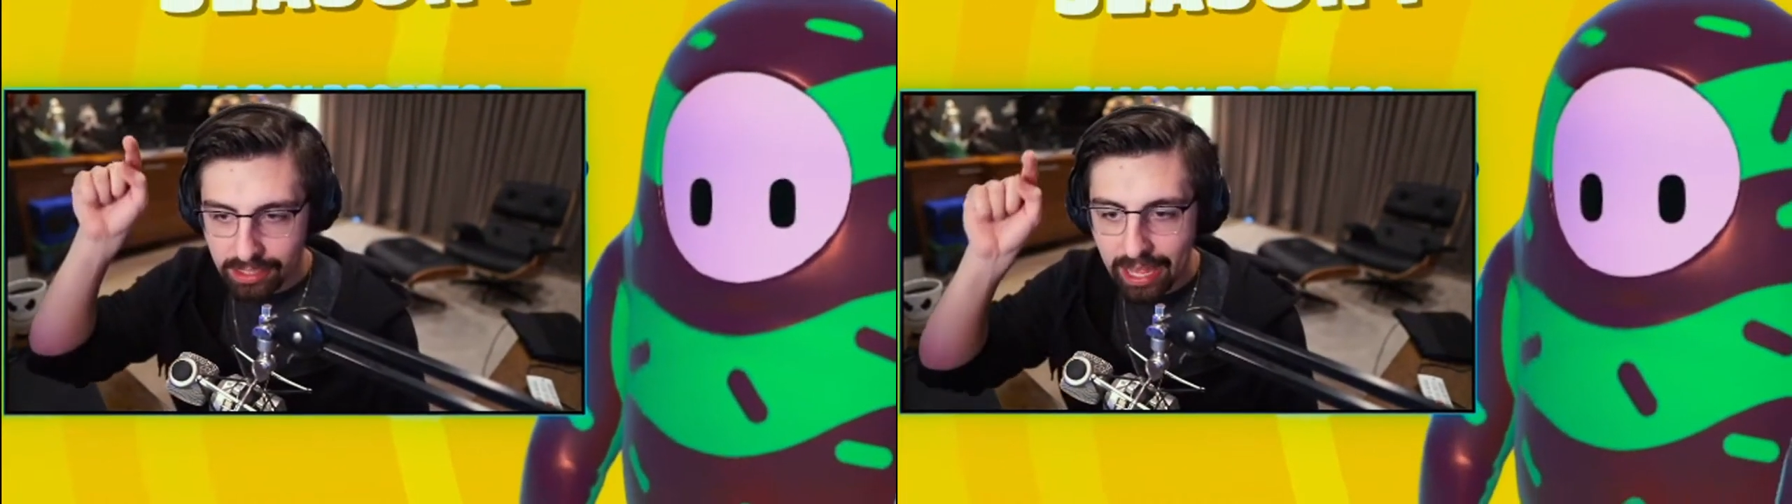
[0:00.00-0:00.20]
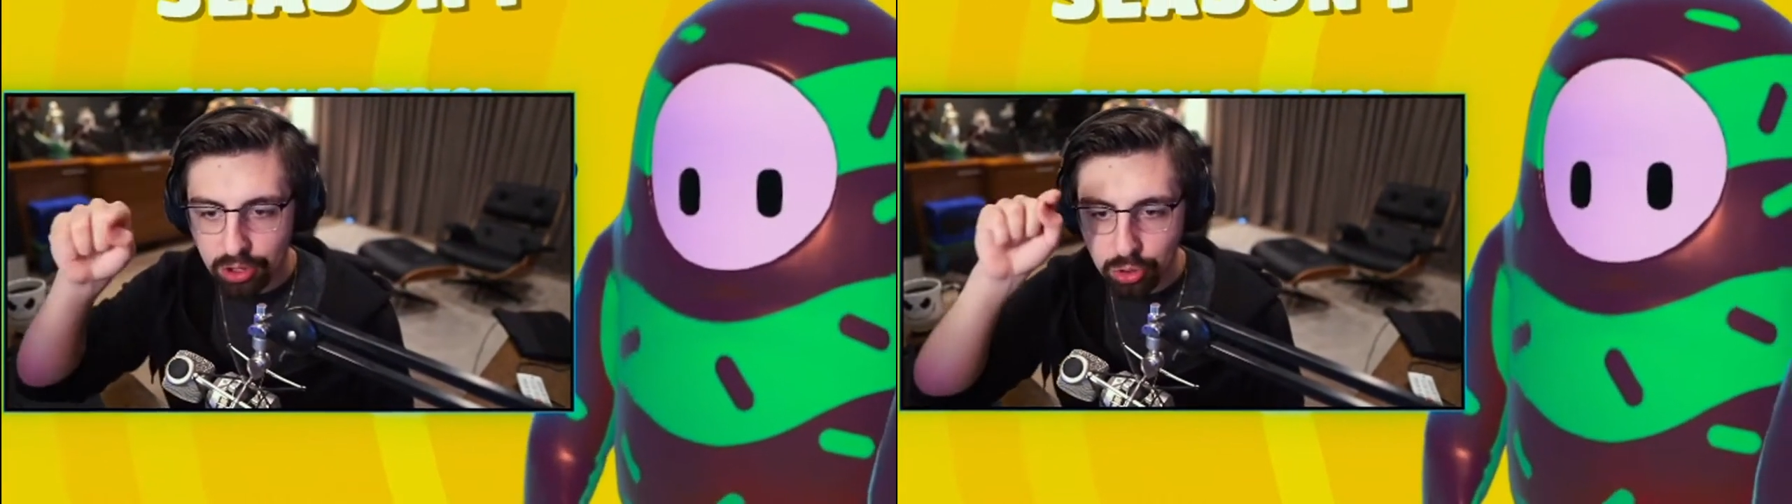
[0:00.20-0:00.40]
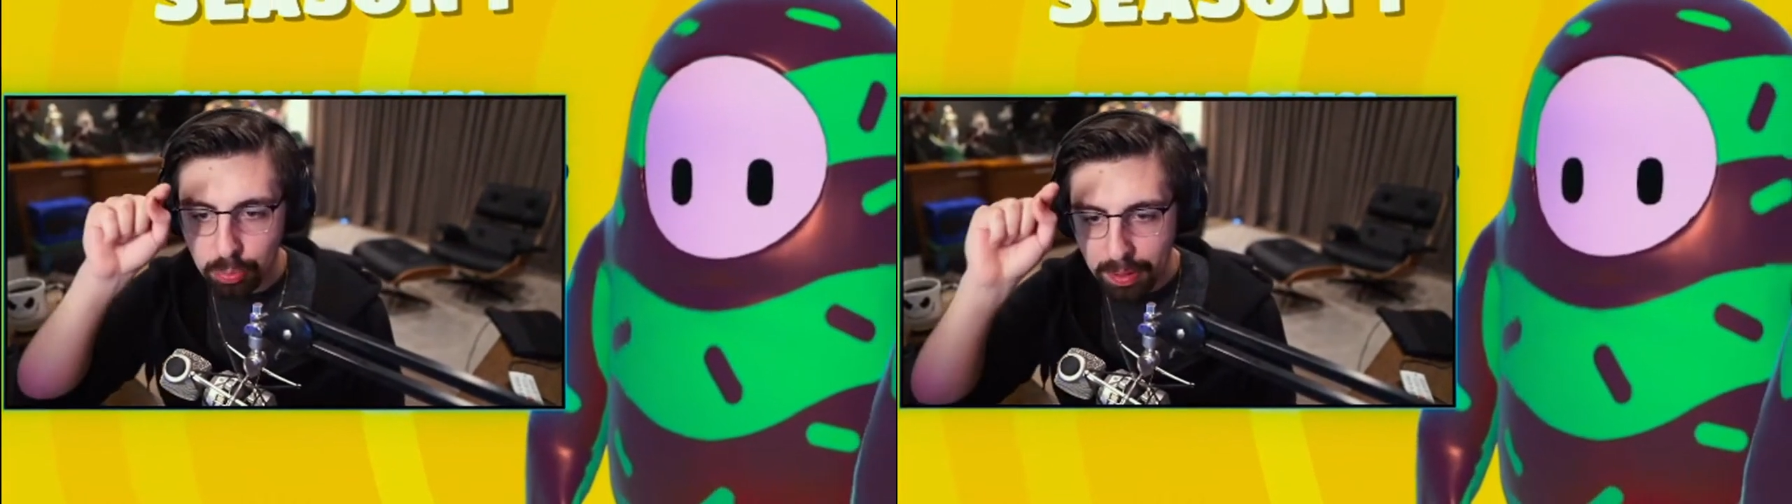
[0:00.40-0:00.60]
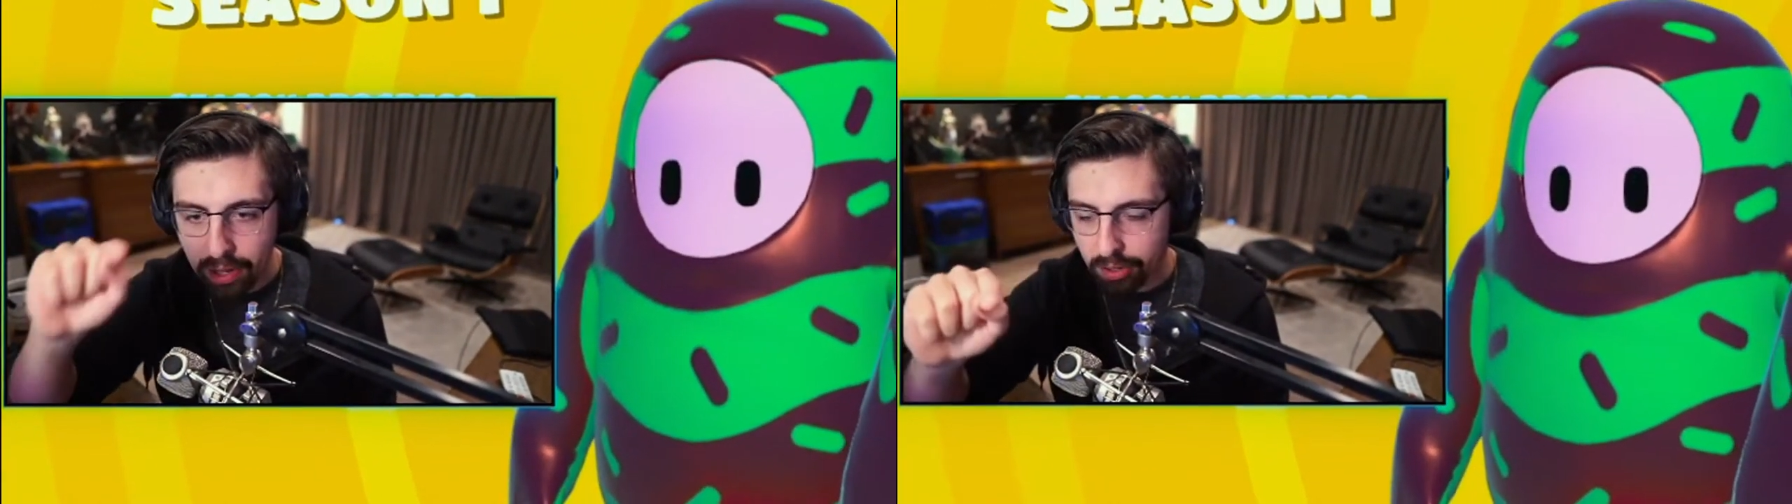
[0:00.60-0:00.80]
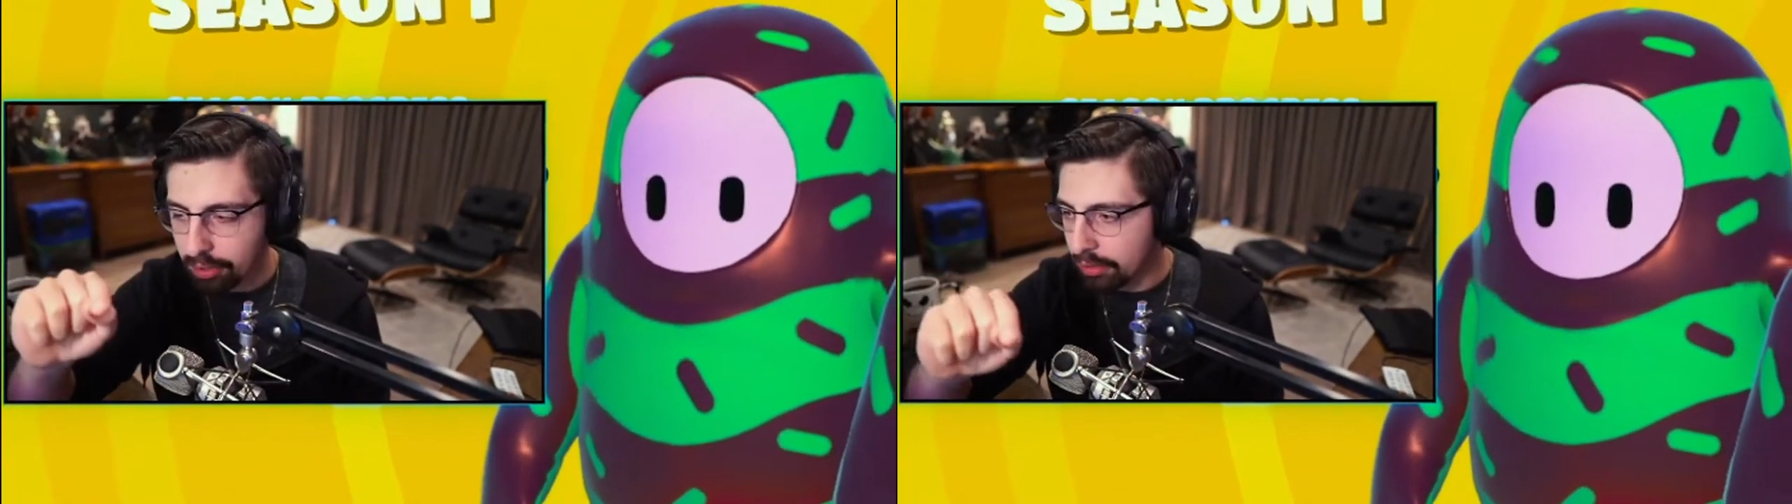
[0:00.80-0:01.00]
gotta do
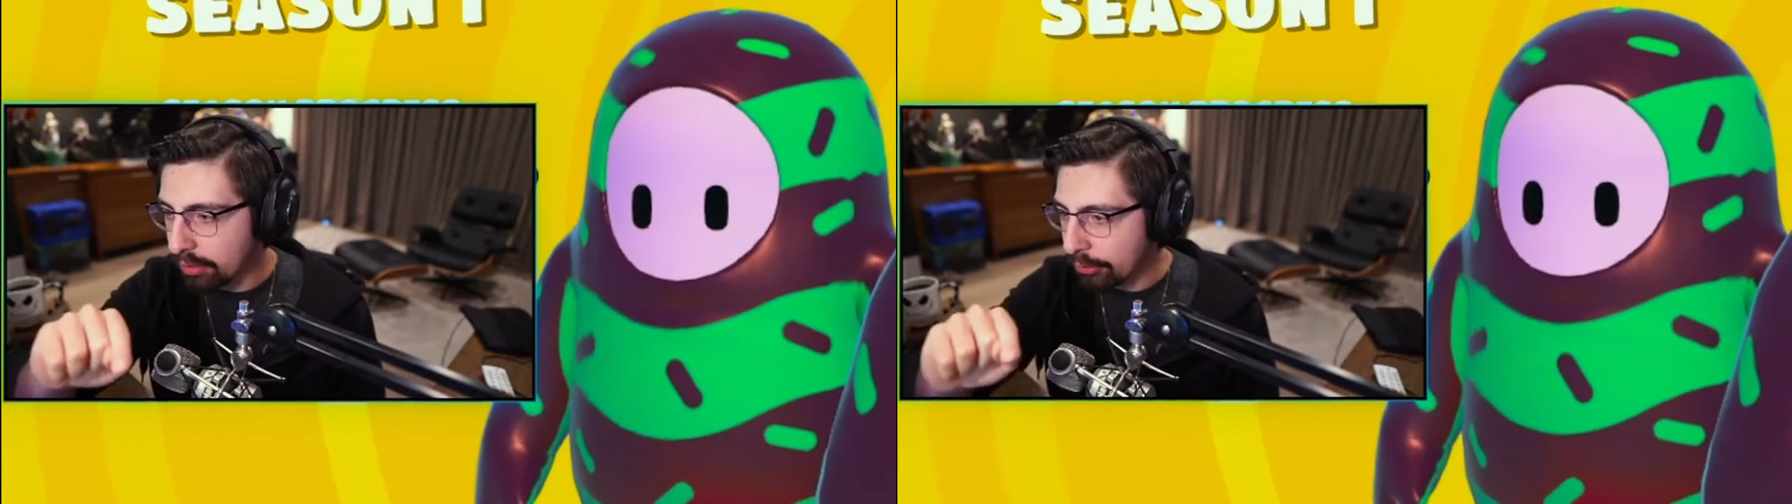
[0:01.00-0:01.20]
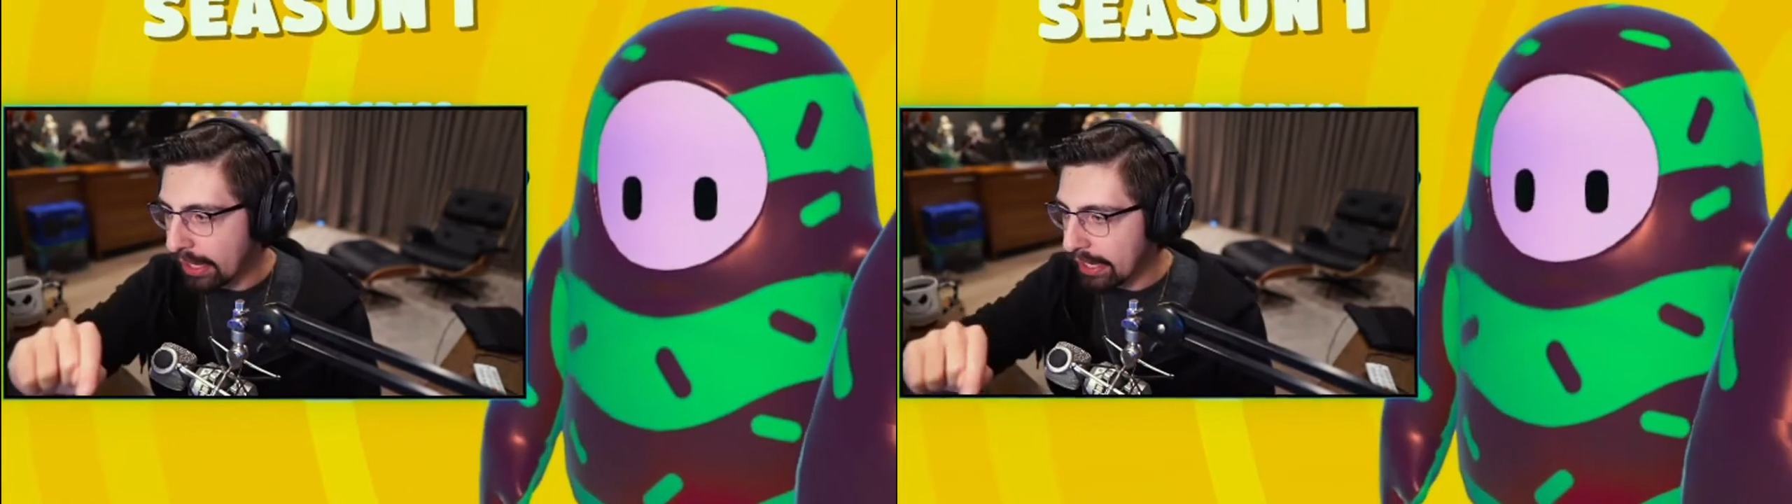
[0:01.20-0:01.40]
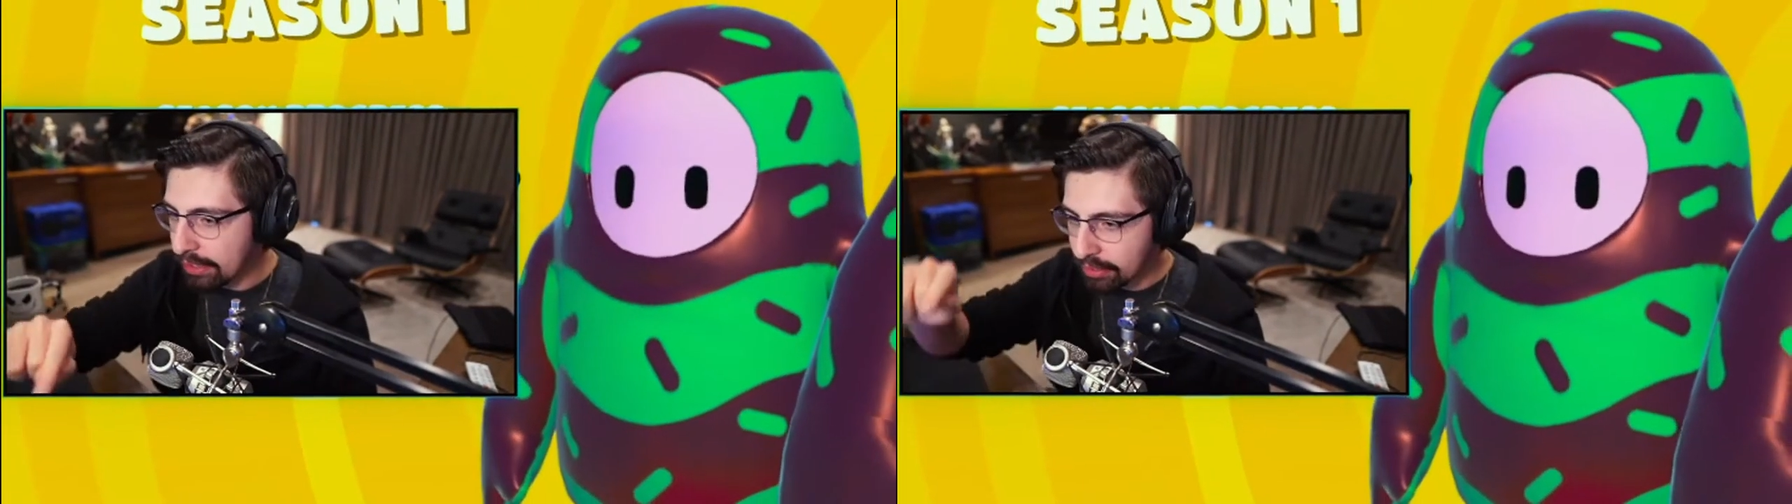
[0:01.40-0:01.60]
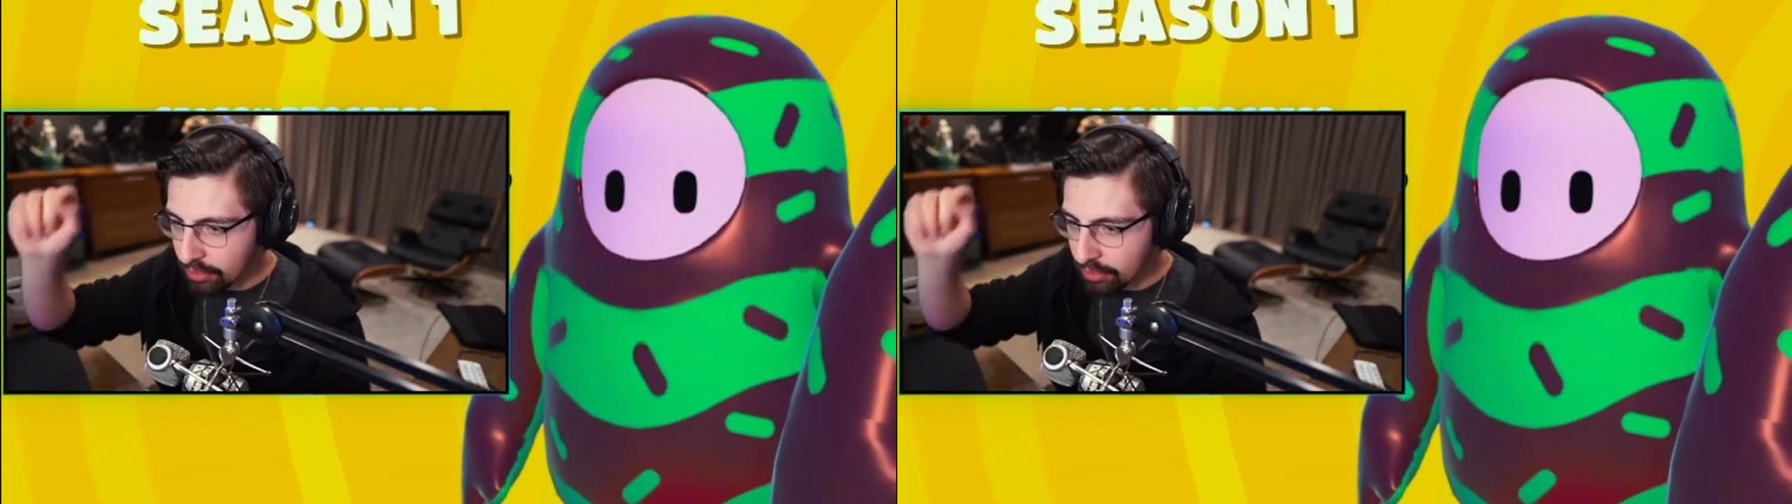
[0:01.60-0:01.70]
better, okay?